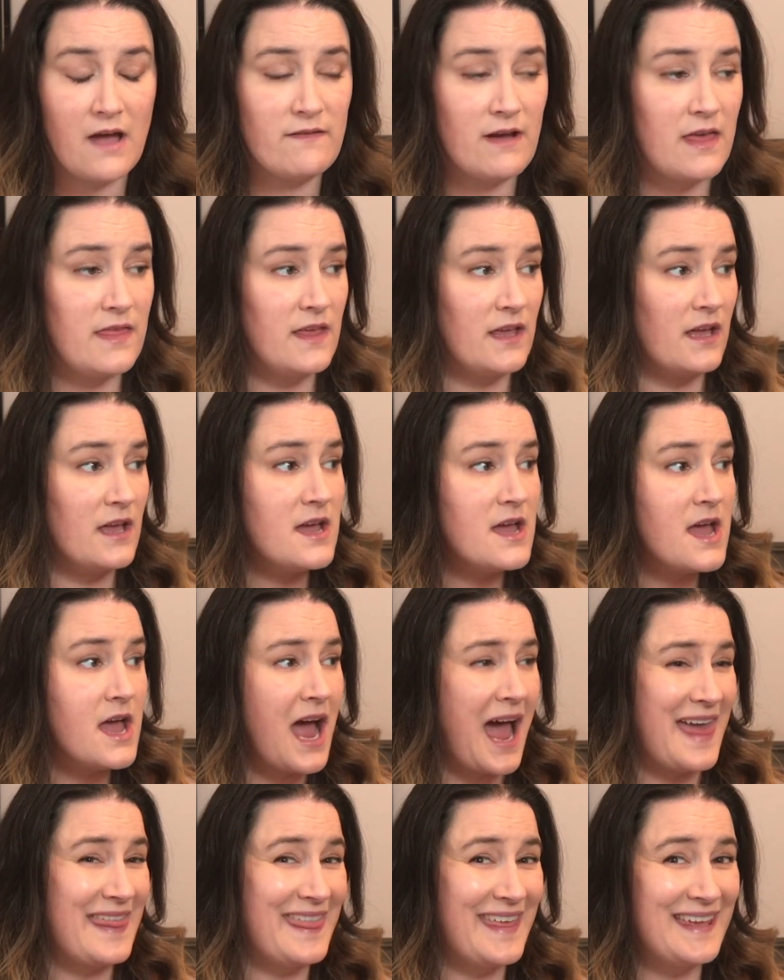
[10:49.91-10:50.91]
I
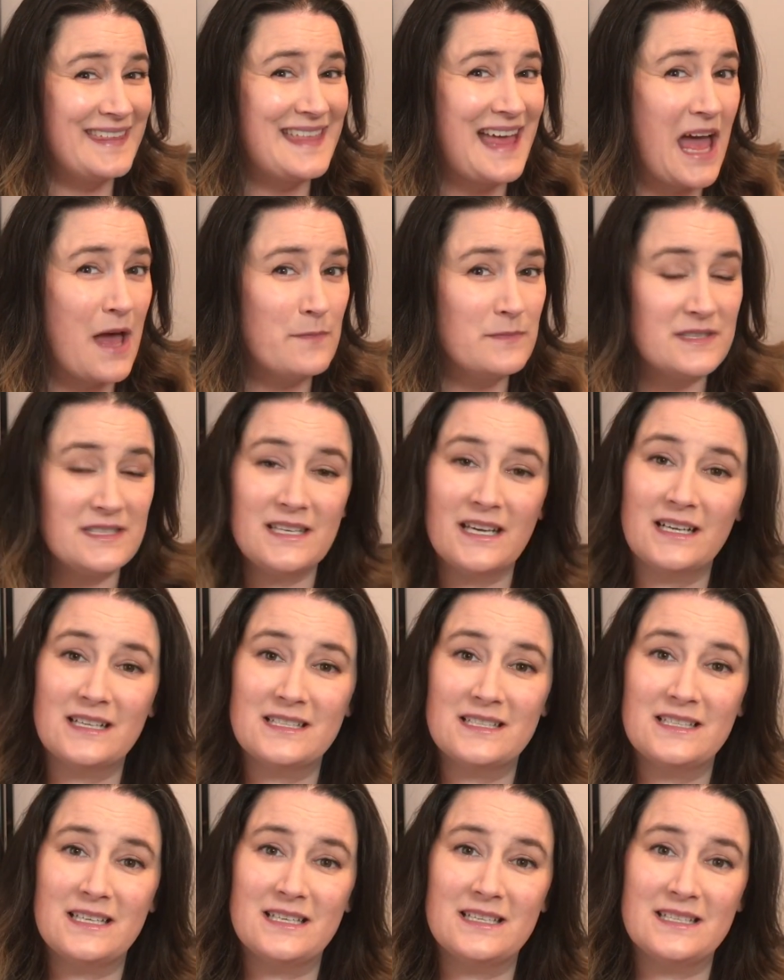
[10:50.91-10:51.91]
think the
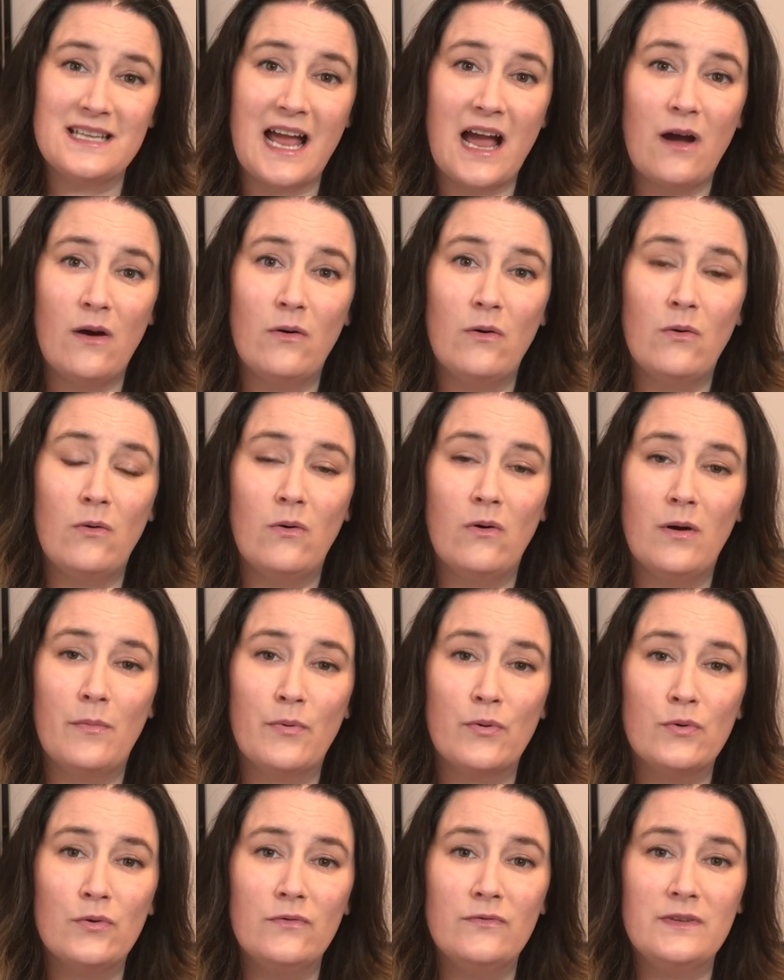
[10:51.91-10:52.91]
M6 is now
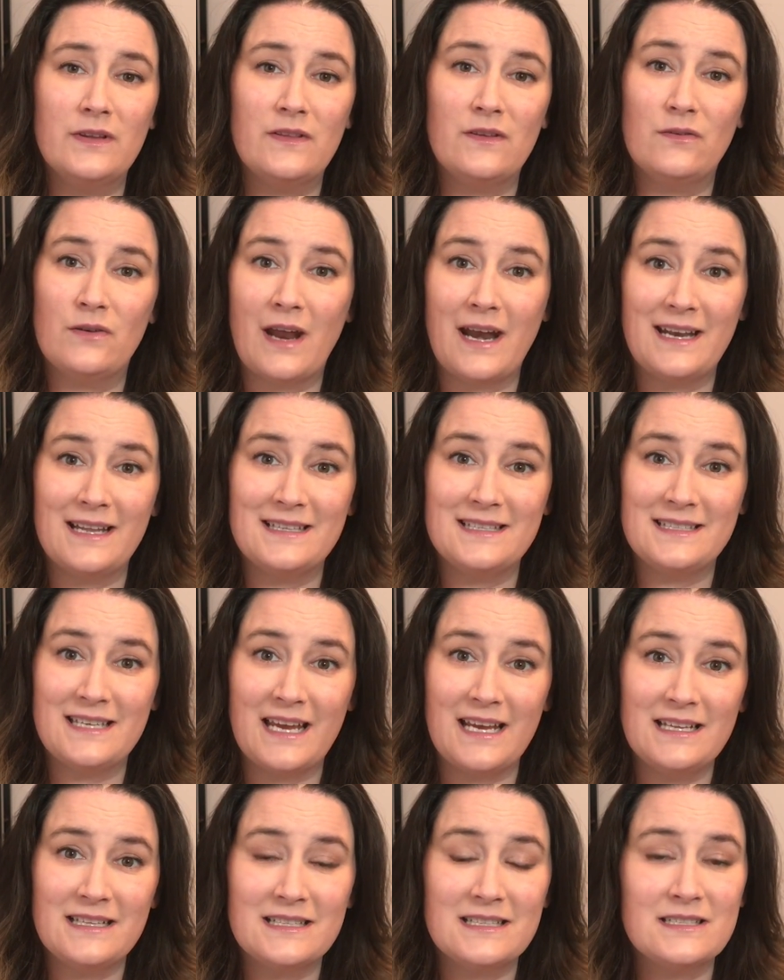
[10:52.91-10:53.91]
approved in the United States.